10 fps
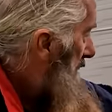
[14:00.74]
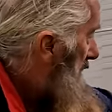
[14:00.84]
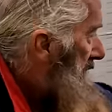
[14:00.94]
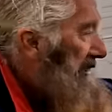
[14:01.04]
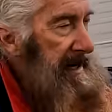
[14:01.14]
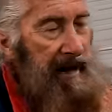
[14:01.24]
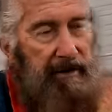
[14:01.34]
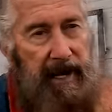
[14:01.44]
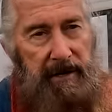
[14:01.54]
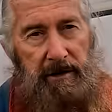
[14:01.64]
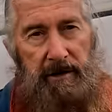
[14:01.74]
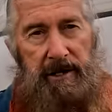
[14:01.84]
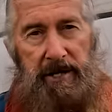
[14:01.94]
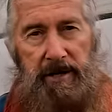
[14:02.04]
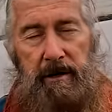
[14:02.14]
I'd like to have an outside
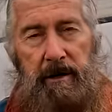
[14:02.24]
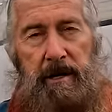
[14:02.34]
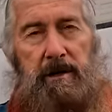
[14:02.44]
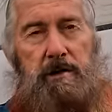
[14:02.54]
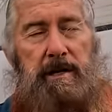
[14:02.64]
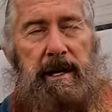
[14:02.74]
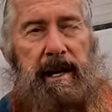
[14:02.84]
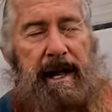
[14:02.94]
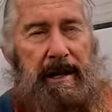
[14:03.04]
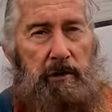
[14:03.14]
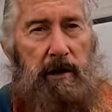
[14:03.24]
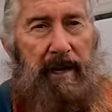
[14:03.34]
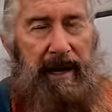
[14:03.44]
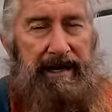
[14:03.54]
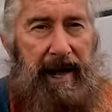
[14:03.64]
kitchen. You're usually going to get all of
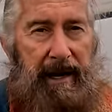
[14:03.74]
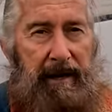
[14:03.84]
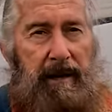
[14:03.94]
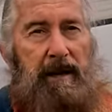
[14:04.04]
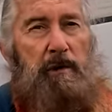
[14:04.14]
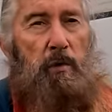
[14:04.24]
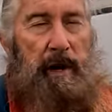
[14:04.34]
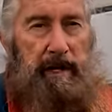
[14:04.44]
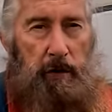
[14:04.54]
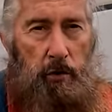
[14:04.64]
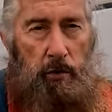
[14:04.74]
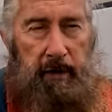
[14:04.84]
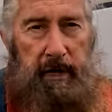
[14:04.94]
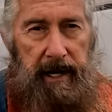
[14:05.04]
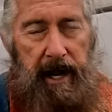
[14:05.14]
that done when you
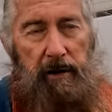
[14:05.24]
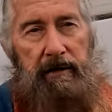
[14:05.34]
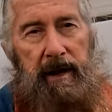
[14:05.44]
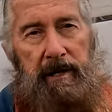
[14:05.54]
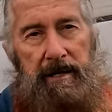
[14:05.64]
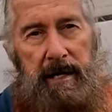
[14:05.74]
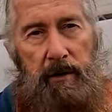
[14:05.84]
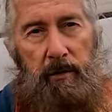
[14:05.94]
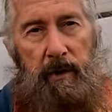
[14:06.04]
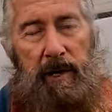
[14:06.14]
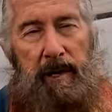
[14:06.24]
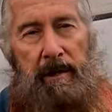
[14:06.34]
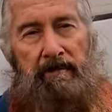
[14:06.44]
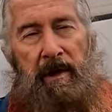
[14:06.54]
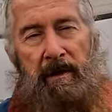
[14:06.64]
order your caravan. So uh,
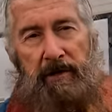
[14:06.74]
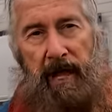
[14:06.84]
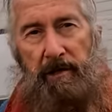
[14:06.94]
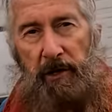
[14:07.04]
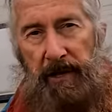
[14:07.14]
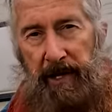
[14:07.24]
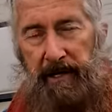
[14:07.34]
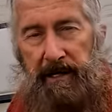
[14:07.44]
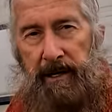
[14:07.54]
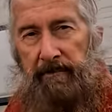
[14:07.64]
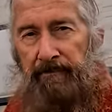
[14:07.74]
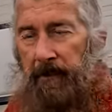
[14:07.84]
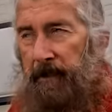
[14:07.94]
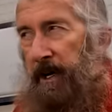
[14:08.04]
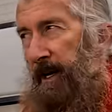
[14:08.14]
the other thing is,
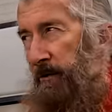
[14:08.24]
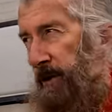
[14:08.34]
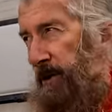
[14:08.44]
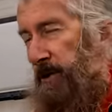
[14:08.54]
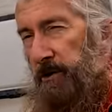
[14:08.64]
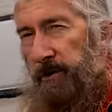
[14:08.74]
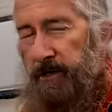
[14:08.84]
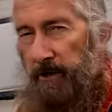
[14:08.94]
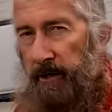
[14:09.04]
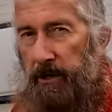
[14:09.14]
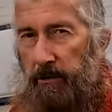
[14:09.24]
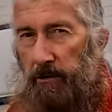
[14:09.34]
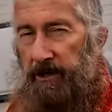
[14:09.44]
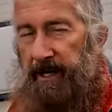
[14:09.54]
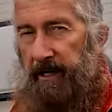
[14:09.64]
I don't know whether you can do this on a new
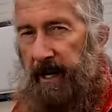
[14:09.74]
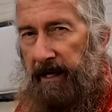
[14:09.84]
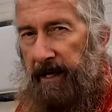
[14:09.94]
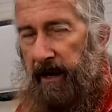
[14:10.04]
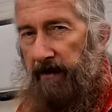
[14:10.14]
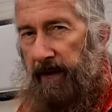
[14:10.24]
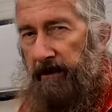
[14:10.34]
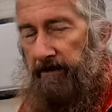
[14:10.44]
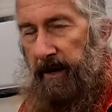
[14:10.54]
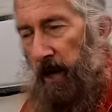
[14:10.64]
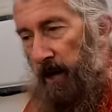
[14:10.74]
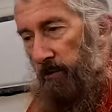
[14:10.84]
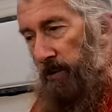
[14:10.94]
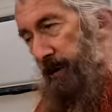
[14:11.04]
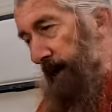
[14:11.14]
or a second-hand caravan, but I
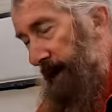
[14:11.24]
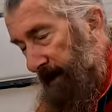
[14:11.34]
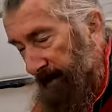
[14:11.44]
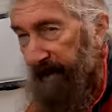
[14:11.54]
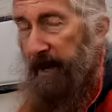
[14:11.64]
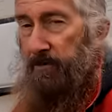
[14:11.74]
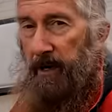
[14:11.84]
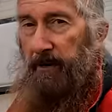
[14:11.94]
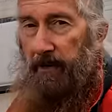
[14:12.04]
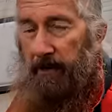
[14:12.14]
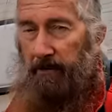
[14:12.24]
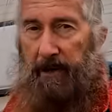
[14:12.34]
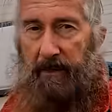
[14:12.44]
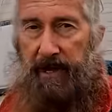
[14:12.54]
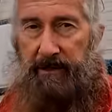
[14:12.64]
would get rid of the
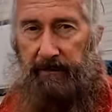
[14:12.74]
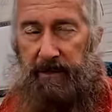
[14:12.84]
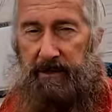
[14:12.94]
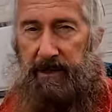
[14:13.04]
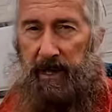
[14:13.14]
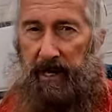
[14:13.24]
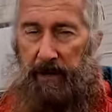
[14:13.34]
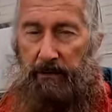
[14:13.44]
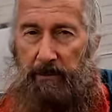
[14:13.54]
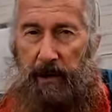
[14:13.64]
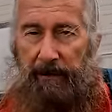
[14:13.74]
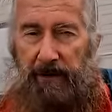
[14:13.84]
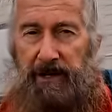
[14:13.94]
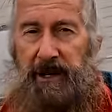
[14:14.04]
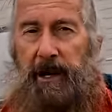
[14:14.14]
three-way uh, three-way
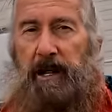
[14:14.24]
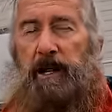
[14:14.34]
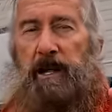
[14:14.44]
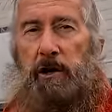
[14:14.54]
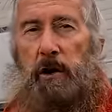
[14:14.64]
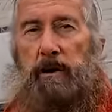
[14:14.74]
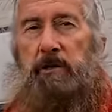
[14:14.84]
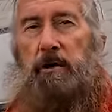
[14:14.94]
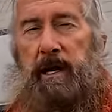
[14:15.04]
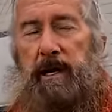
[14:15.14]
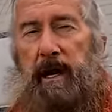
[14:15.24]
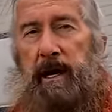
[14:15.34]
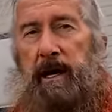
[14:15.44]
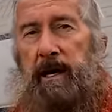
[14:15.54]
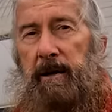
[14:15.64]
fridge, and I'd put in
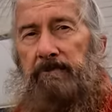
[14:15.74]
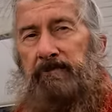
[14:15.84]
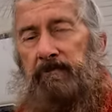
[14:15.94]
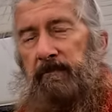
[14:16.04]
a, um,